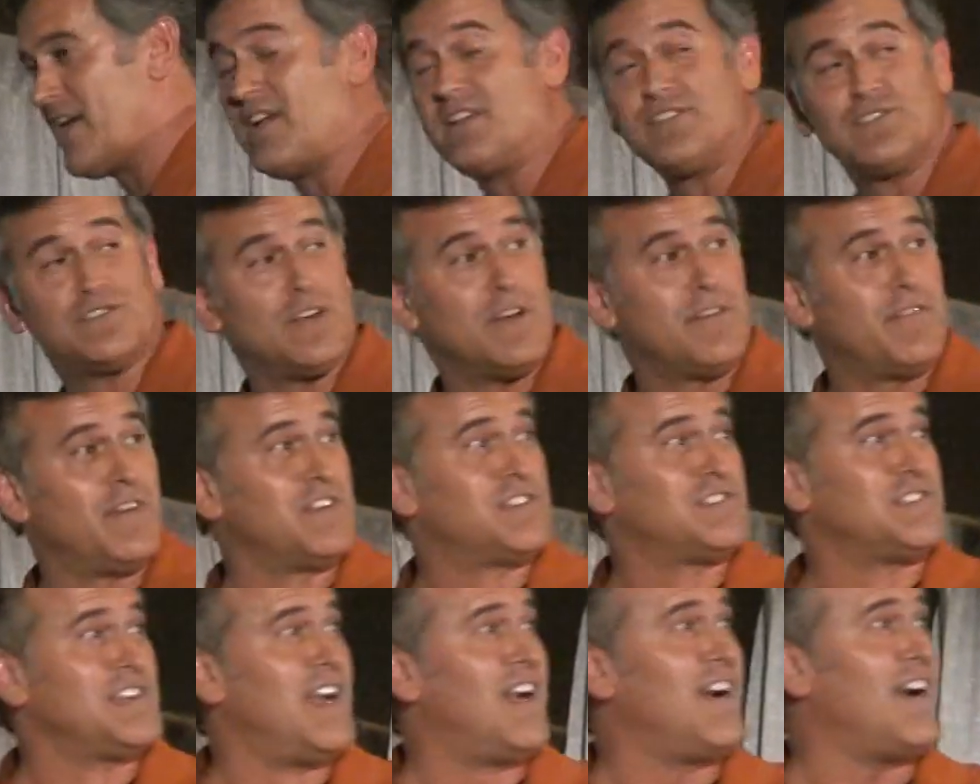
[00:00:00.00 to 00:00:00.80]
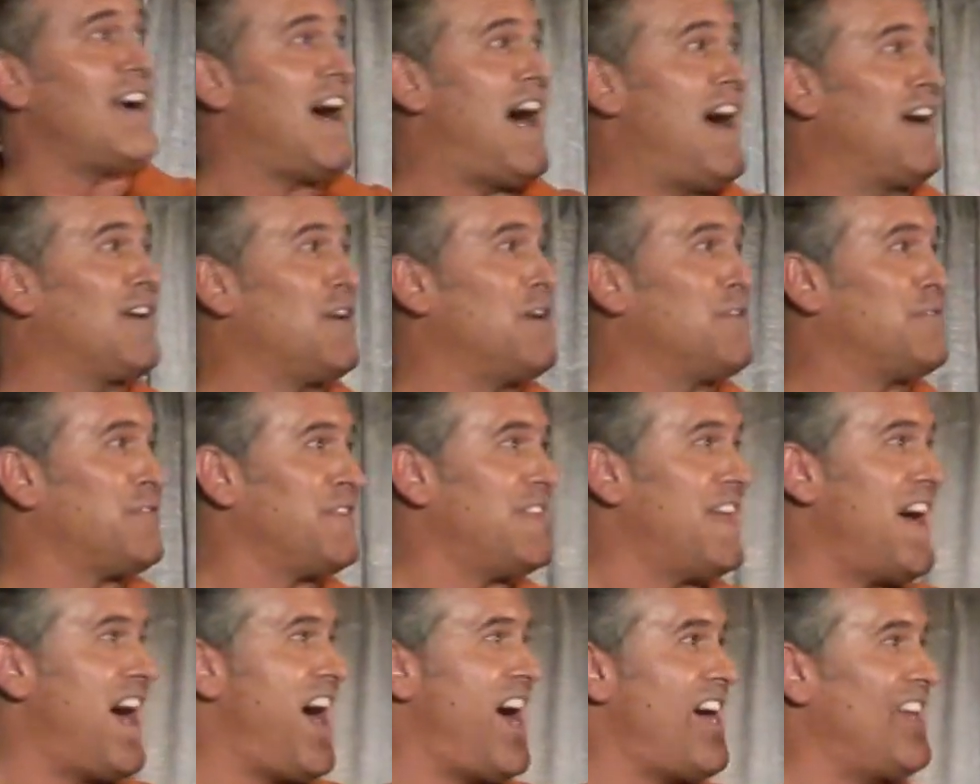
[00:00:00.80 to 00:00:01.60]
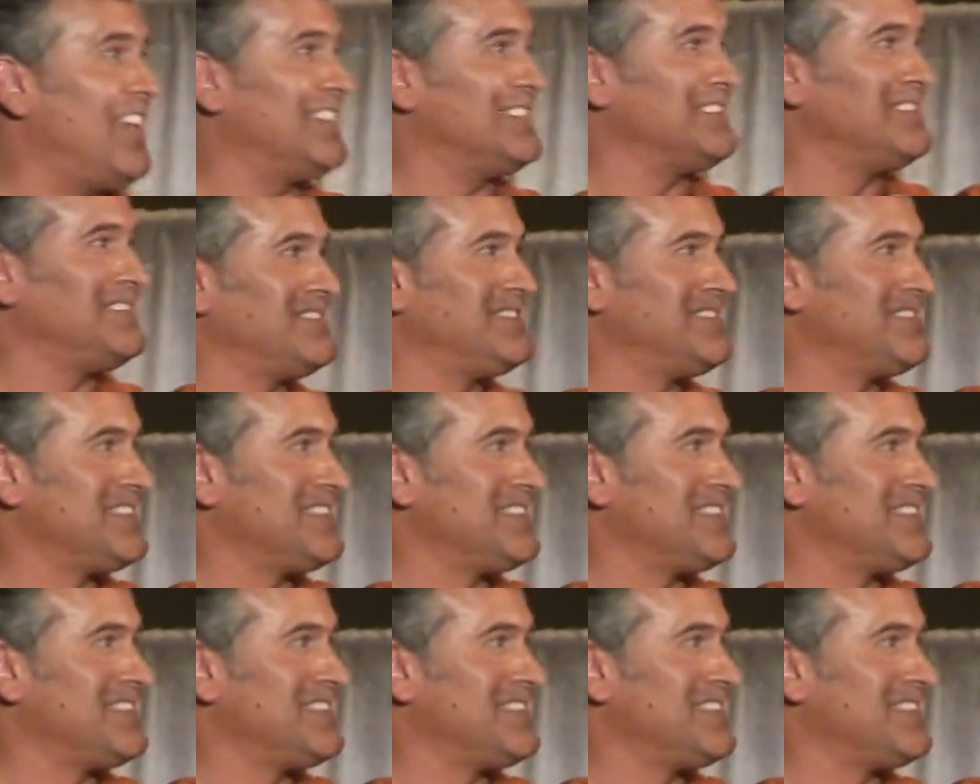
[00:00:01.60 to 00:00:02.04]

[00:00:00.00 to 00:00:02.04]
Serving Sara, I'll go for that.